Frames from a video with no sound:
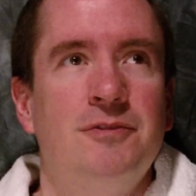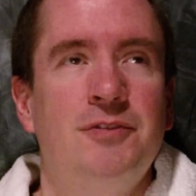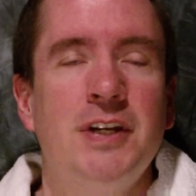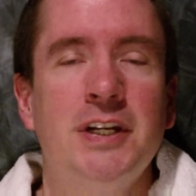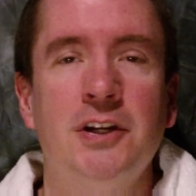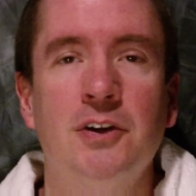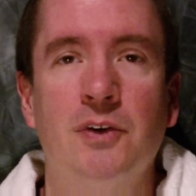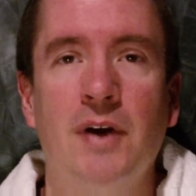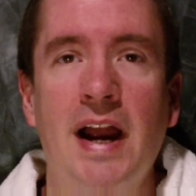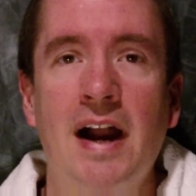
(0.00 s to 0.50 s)

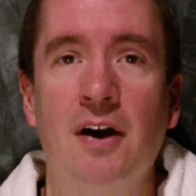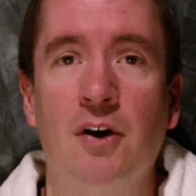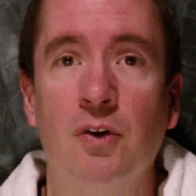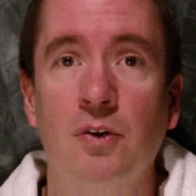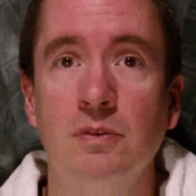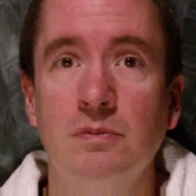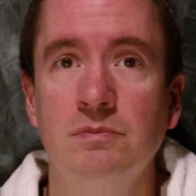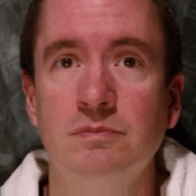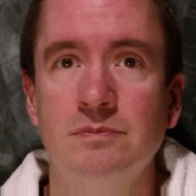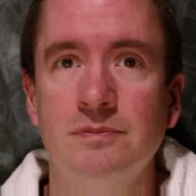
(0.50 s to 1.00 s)
figure
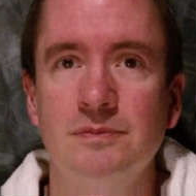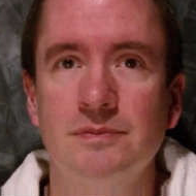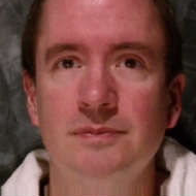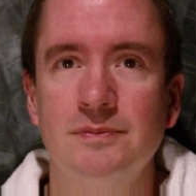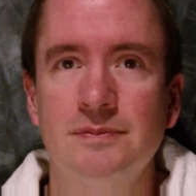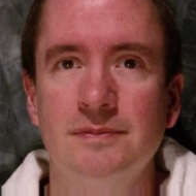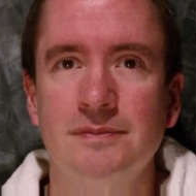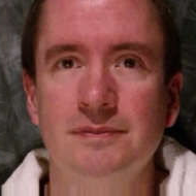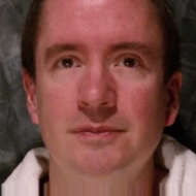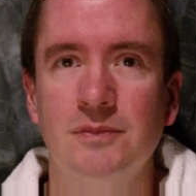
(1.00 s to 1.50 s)
out
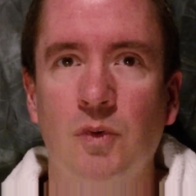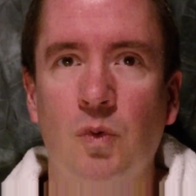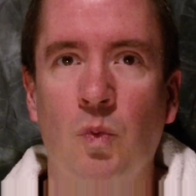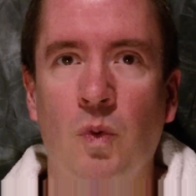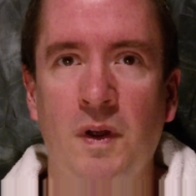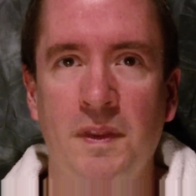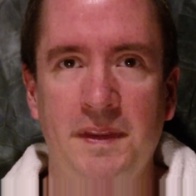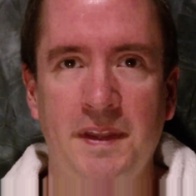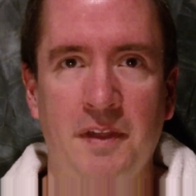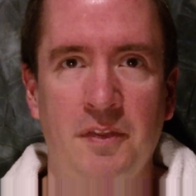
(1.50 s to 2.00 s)

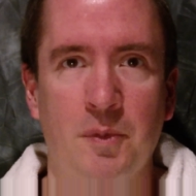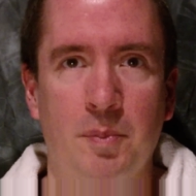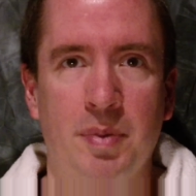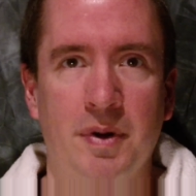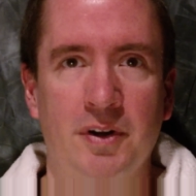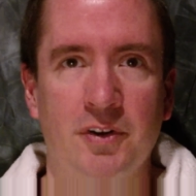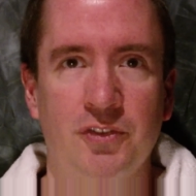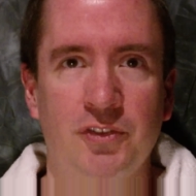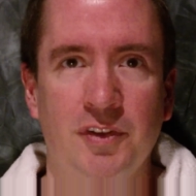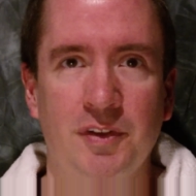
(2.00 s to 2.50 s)
what the other
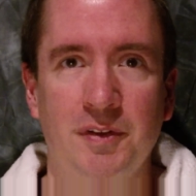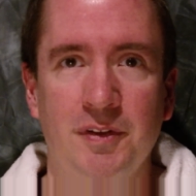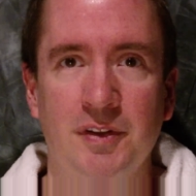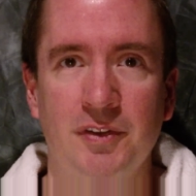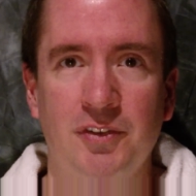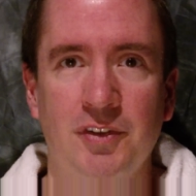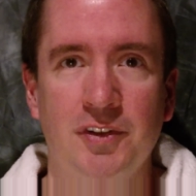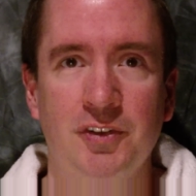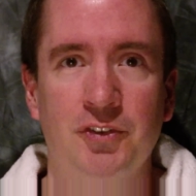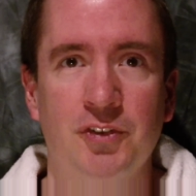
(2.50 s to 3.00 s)
person
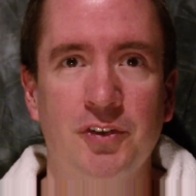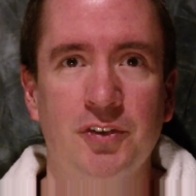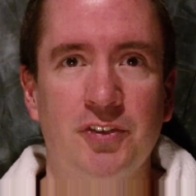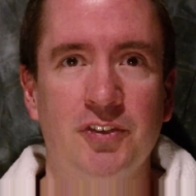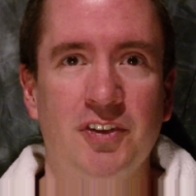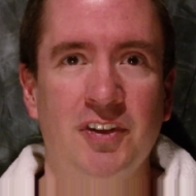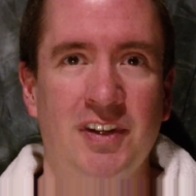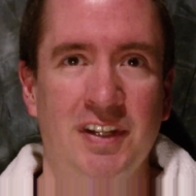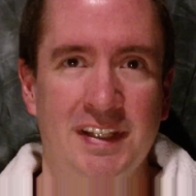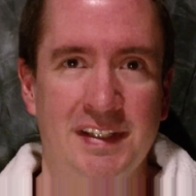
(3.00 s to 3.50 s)
is
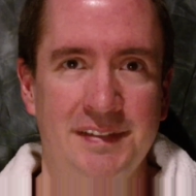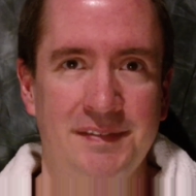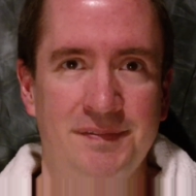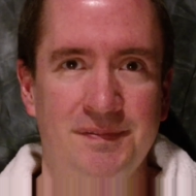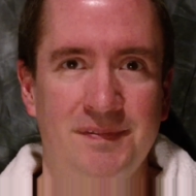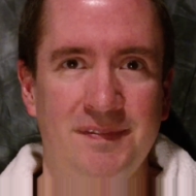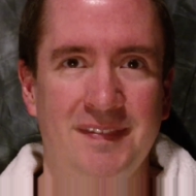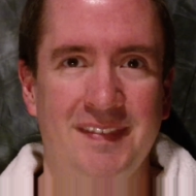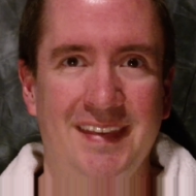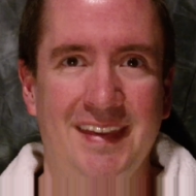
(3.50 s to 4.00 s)
interested
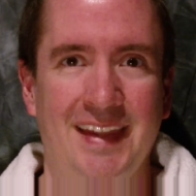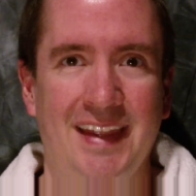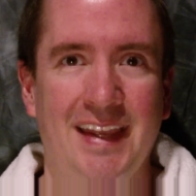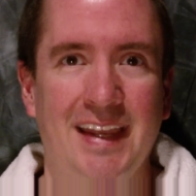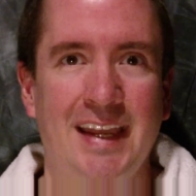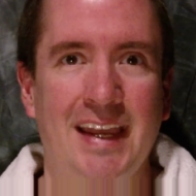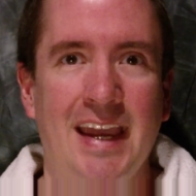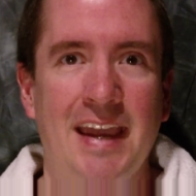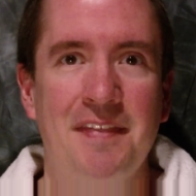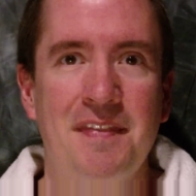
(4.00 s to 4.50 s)

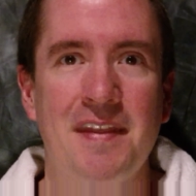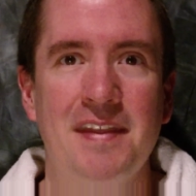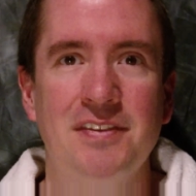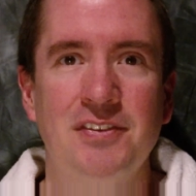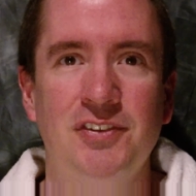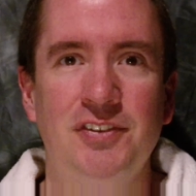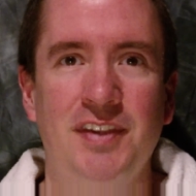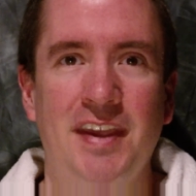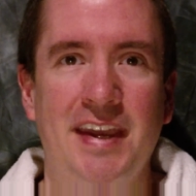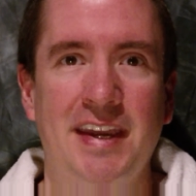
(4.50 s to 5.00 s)
in and
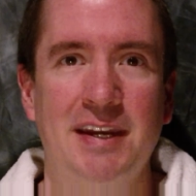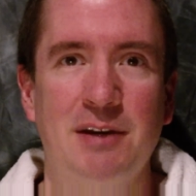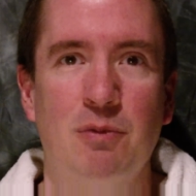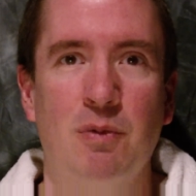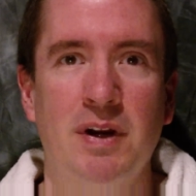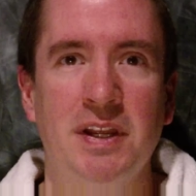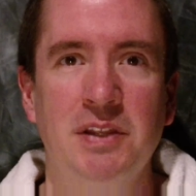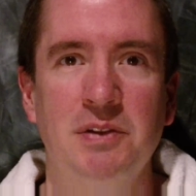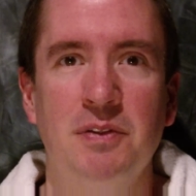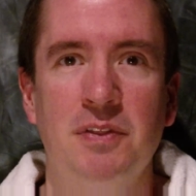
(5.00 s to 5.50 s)
then say
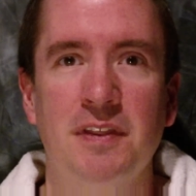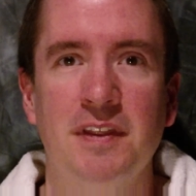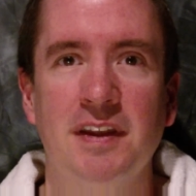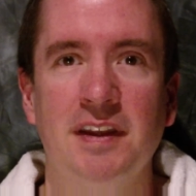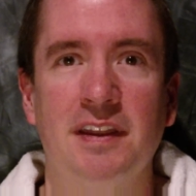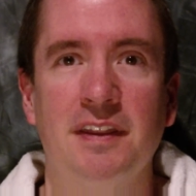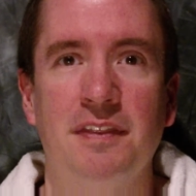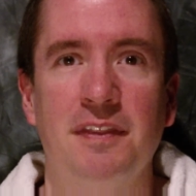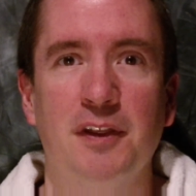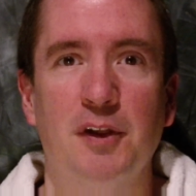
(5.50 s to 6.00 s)
what you
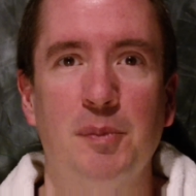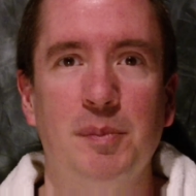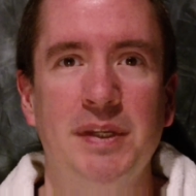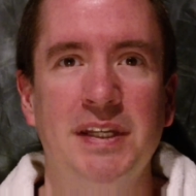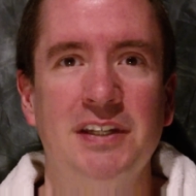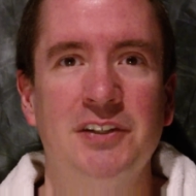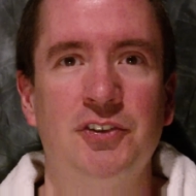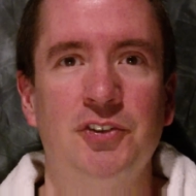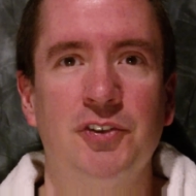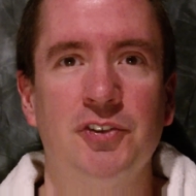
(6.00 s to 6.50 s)
think they'll
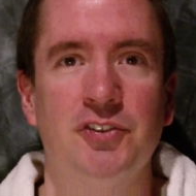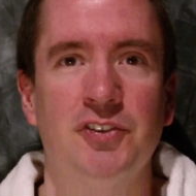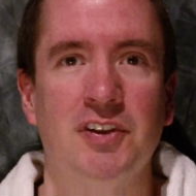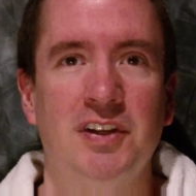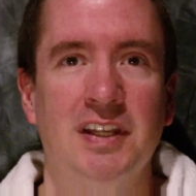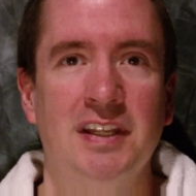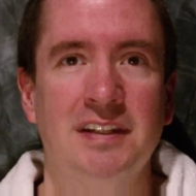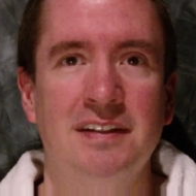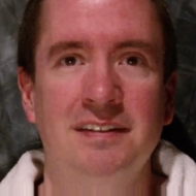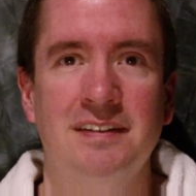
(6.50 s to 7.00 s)
be
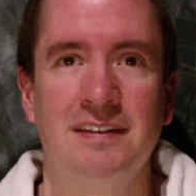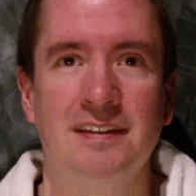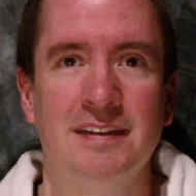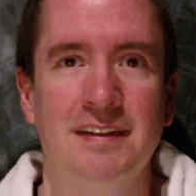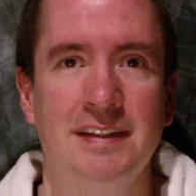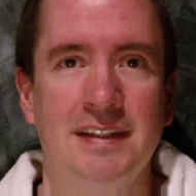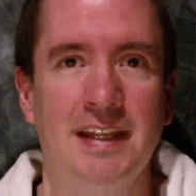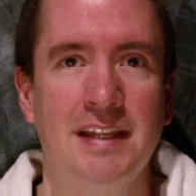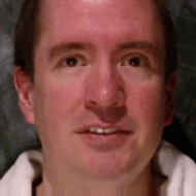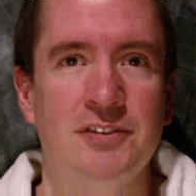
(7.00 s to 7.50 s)
interested in.
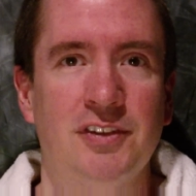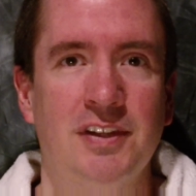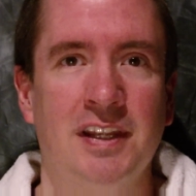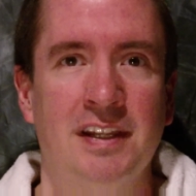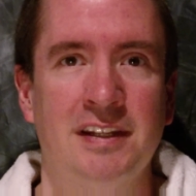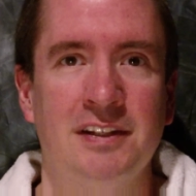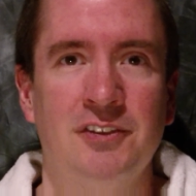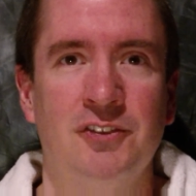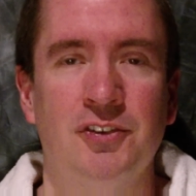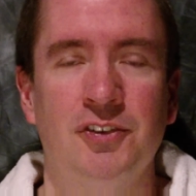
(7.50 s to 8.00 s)
That's
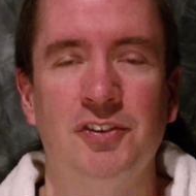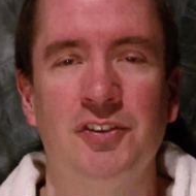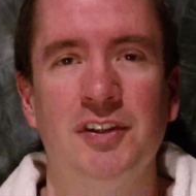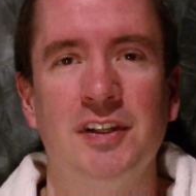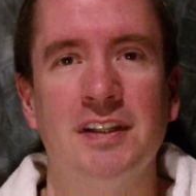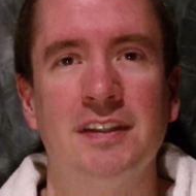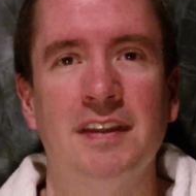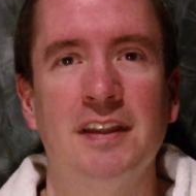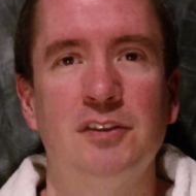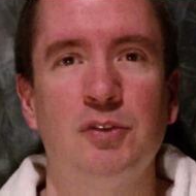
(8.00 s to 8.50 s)
not
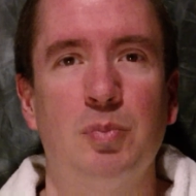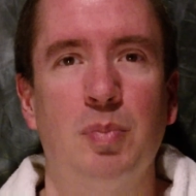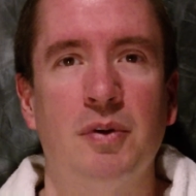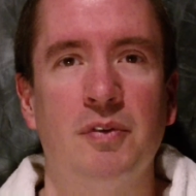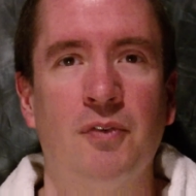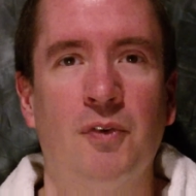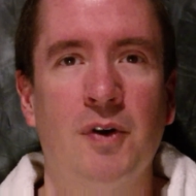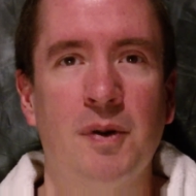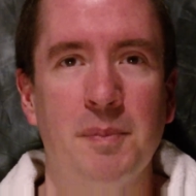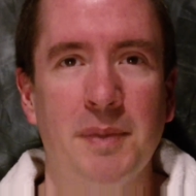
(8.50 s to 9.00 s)
interesting. That's
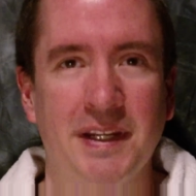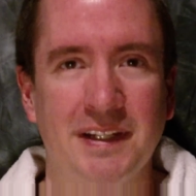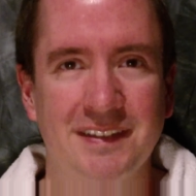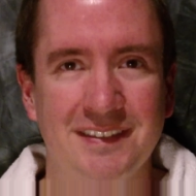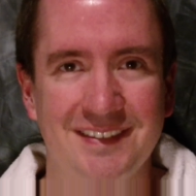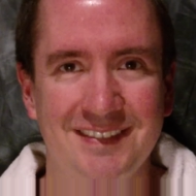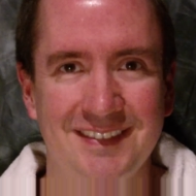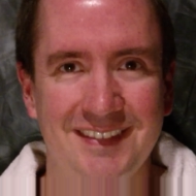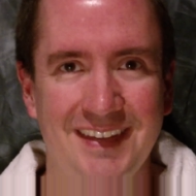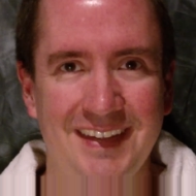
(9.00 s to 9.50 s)
performing.
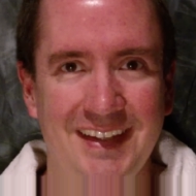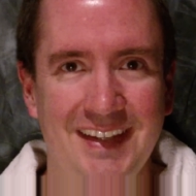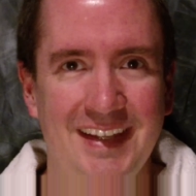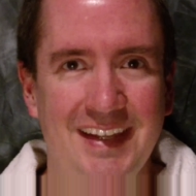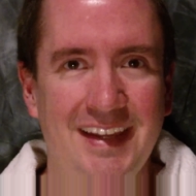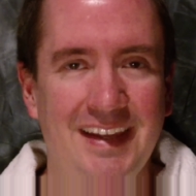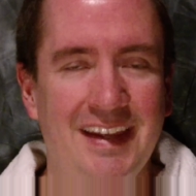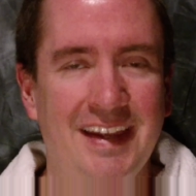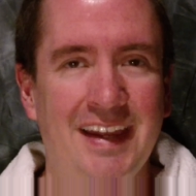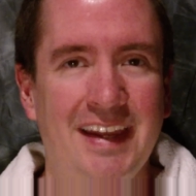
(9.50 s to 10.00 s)

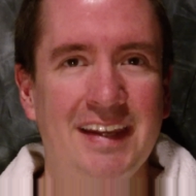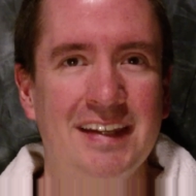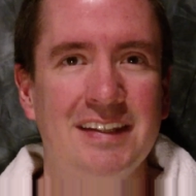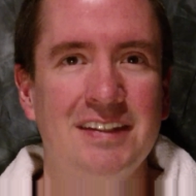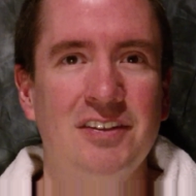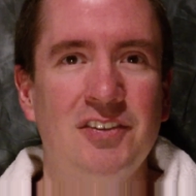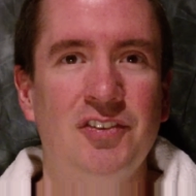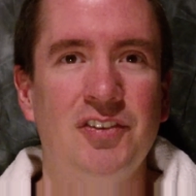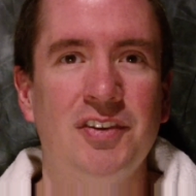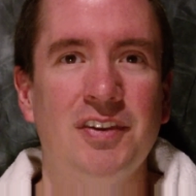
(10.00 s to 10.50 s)

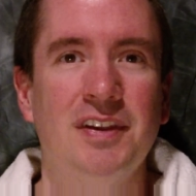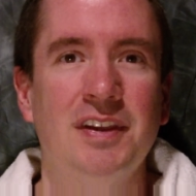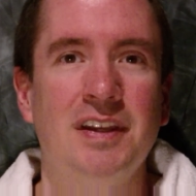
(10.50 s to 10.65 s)
And